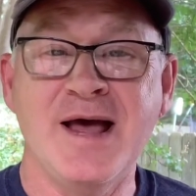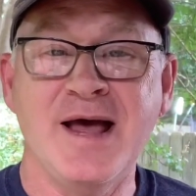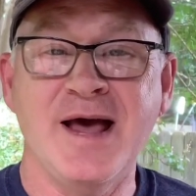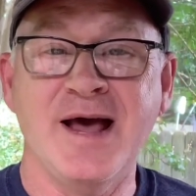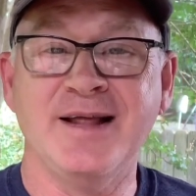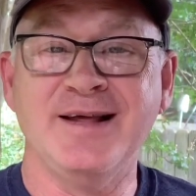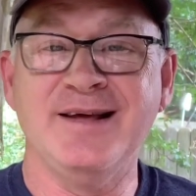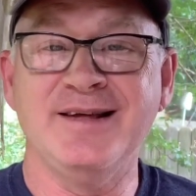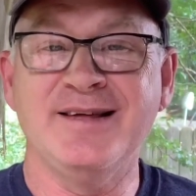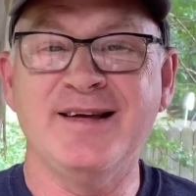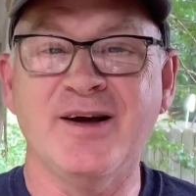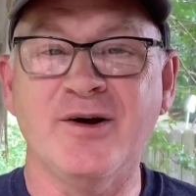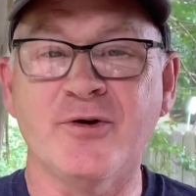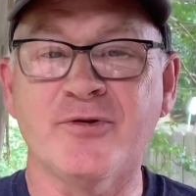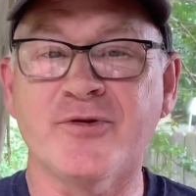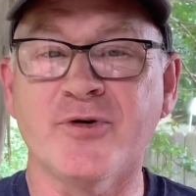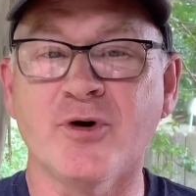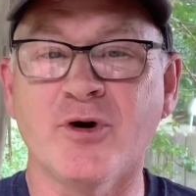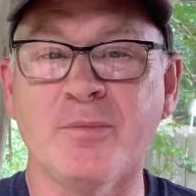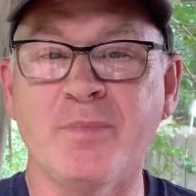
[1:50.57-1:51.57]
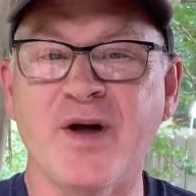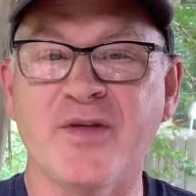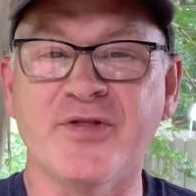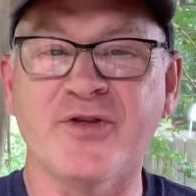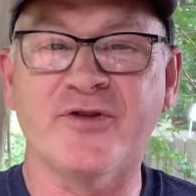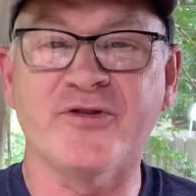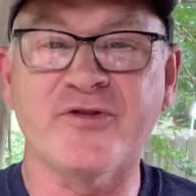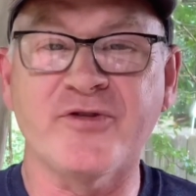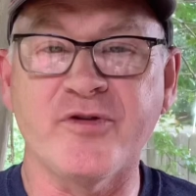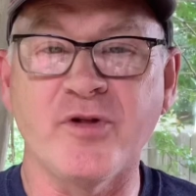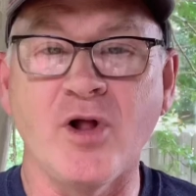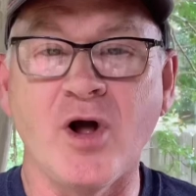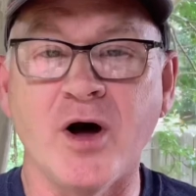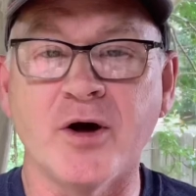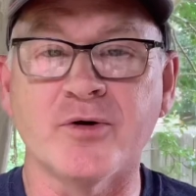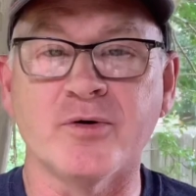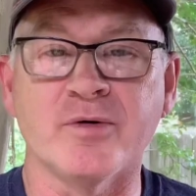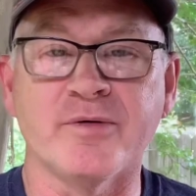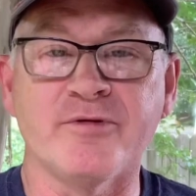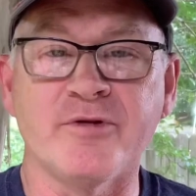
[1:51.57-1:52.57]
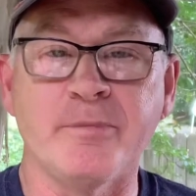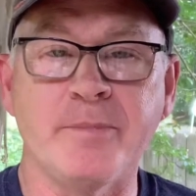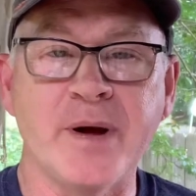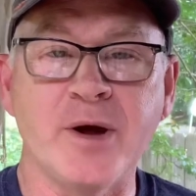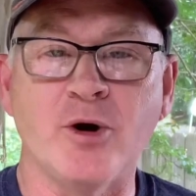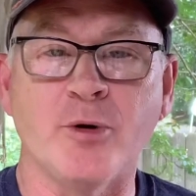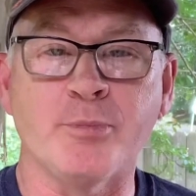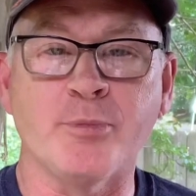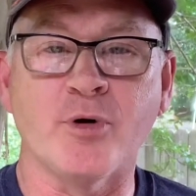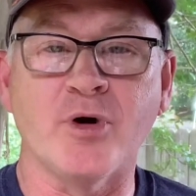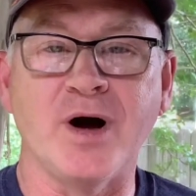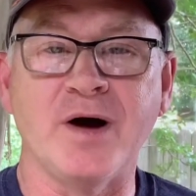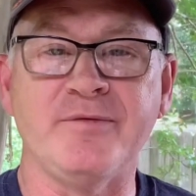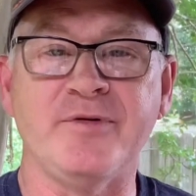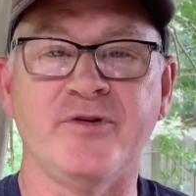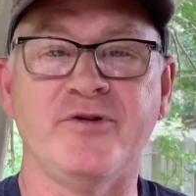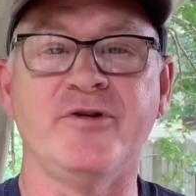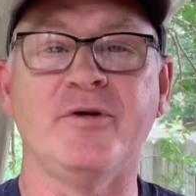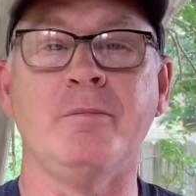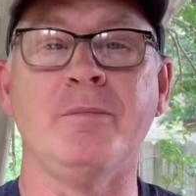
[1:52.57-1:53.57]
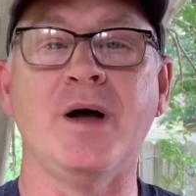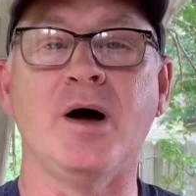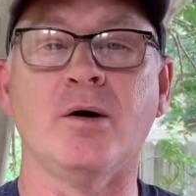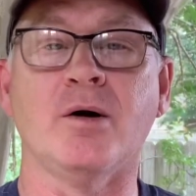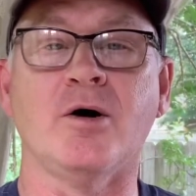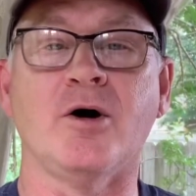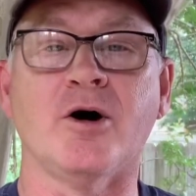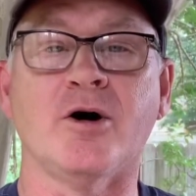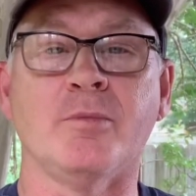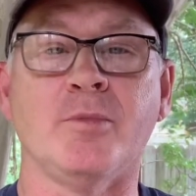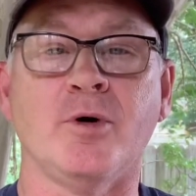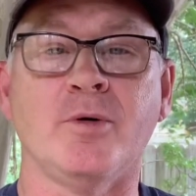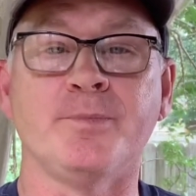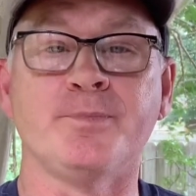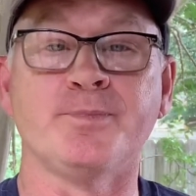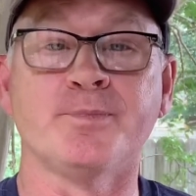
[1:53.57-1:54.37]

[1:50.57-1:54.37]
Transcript: and he tells her about the slaughter of the Baal prophets at Mount Carmel.